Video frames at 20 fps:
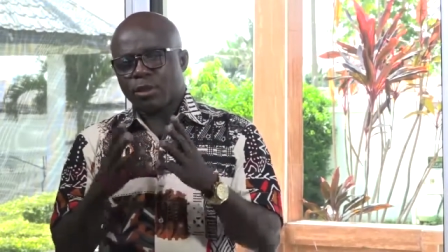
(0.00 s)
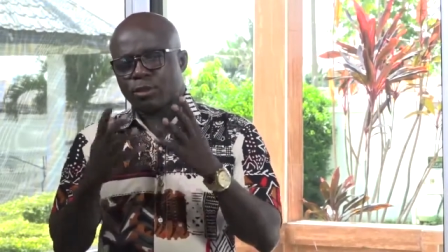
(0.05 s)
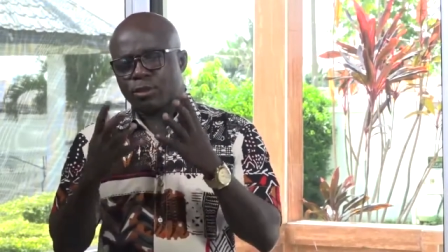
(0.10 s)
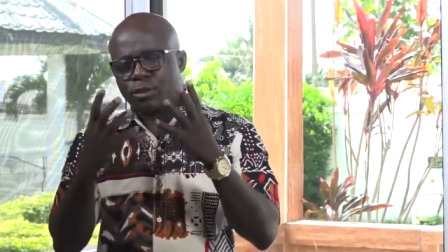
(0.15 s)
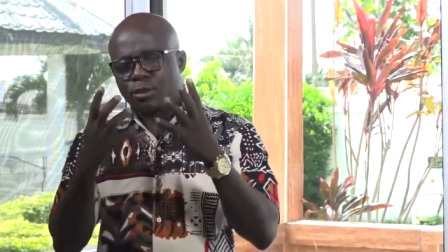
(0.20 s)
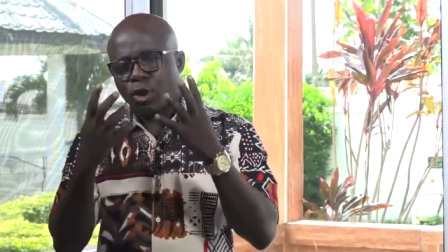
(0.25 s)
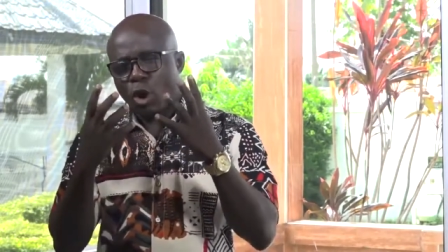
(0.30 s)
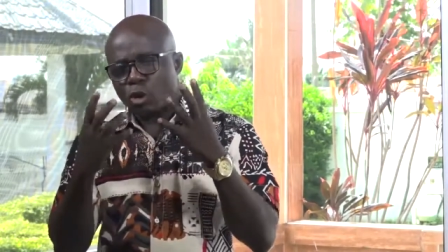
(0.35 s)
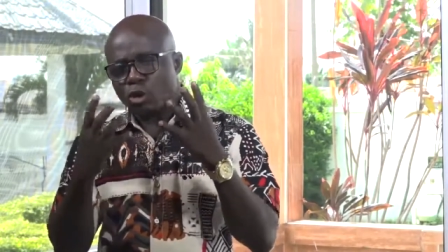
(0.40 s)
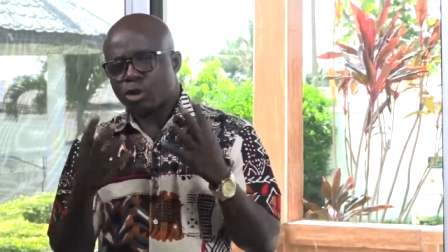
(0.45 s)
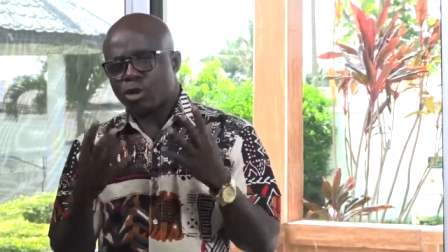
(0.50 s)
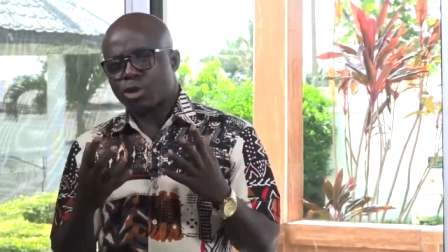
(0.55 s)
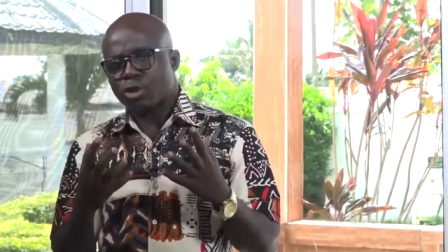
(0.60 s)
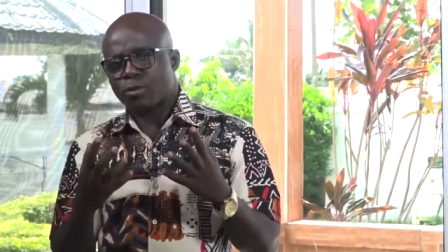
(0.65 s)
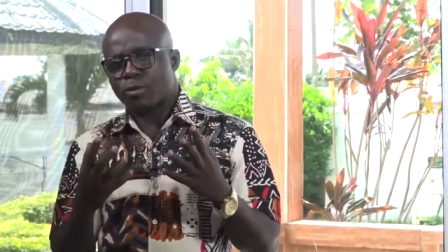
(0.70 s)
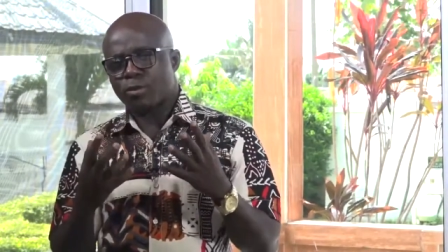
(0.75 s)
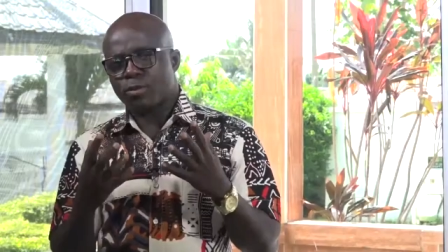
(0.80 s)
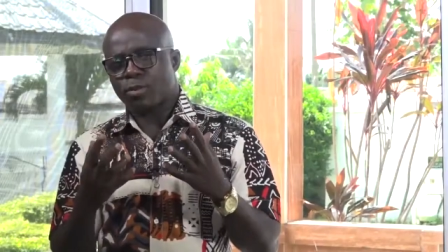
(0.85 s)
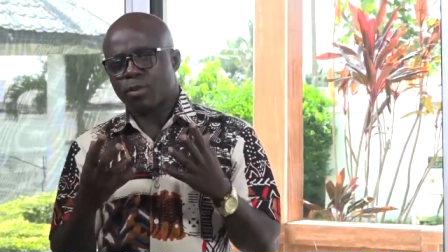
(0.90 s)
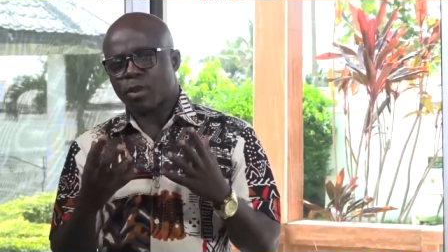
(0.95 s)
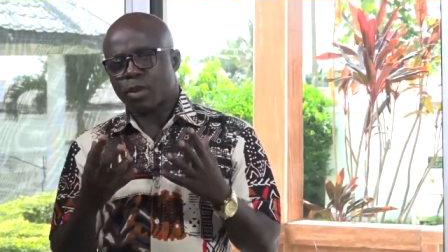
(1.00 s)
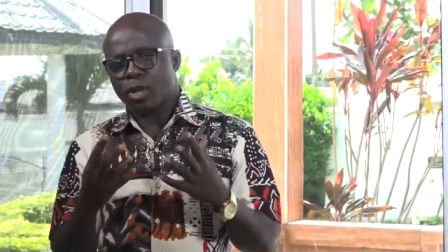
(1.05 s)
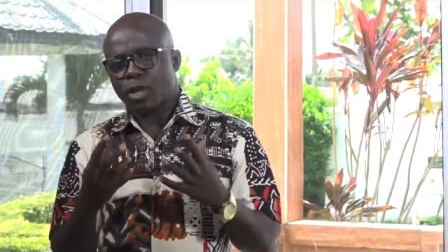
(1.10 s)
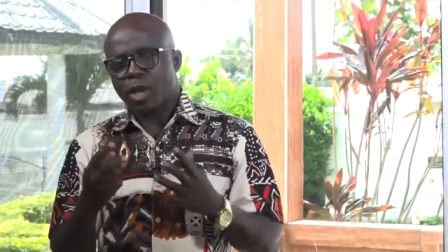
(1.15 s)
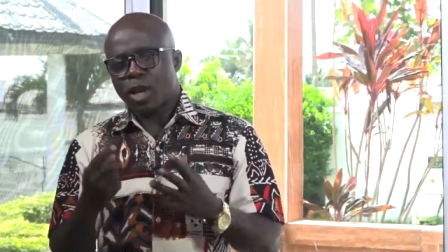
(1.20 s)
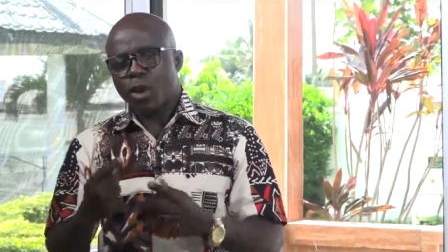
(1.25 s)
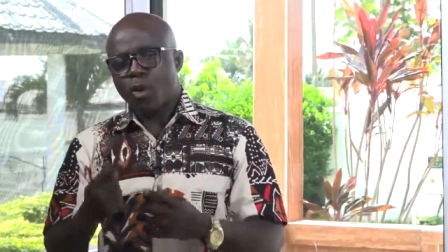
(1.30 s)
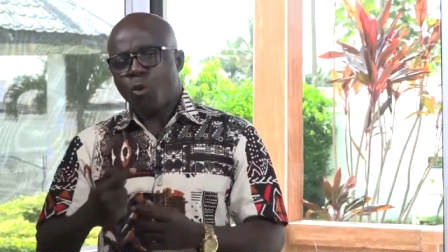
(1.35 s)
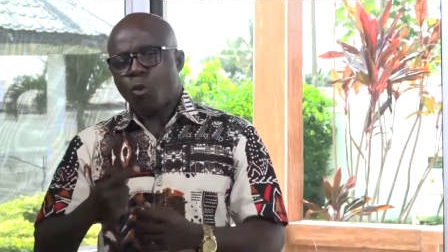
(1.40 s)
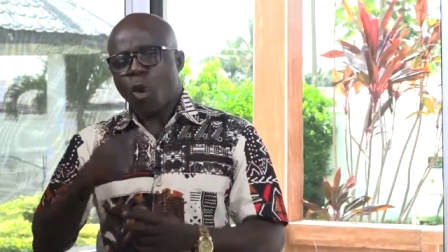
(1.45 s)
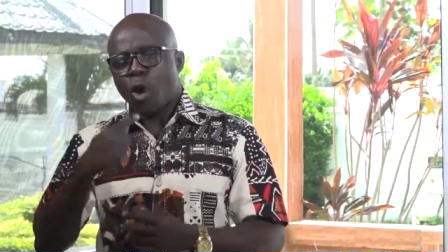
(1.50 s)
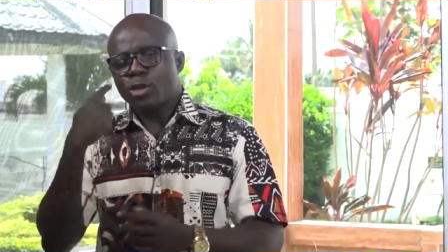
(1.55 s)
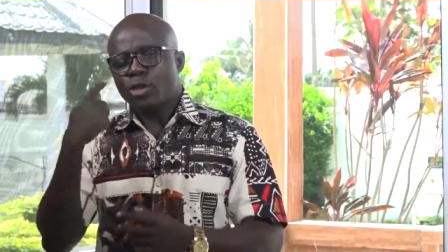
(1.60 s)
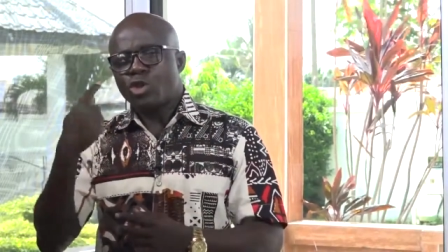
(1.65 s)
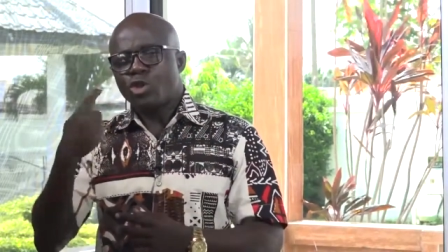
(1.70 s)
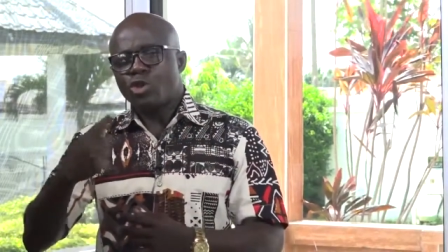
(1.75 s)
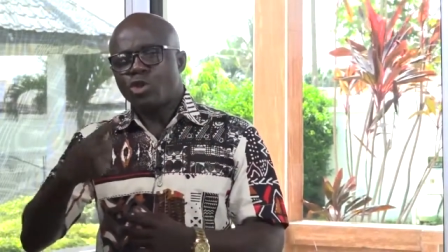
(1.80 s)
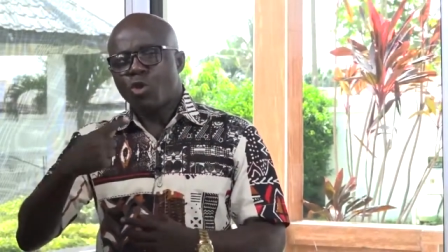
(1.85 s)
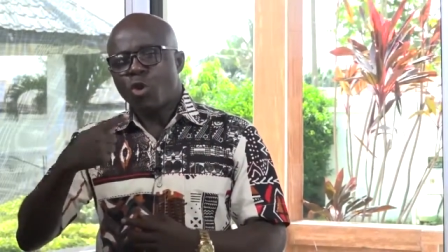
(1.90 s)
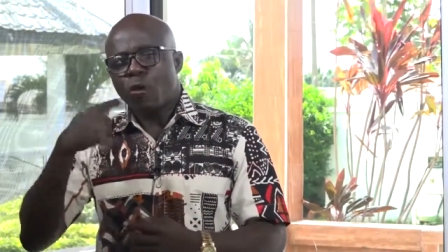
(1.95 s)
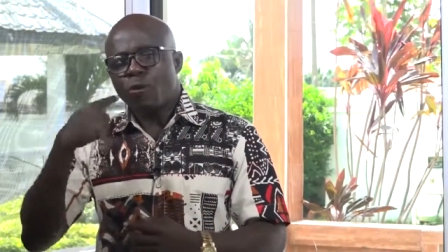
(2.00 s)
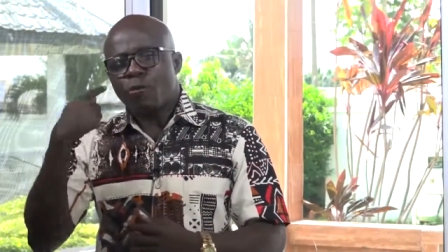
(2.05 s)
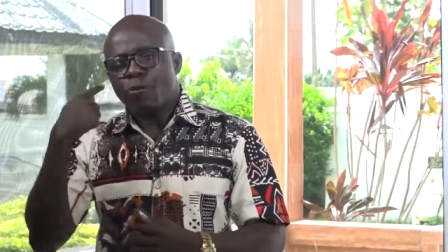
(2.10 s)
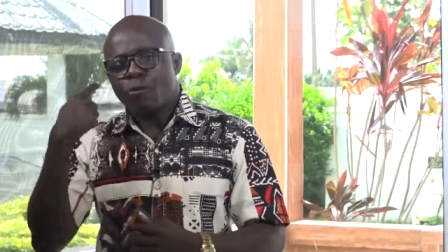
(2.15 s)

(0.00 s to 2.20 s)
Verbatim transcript: thoughts, what your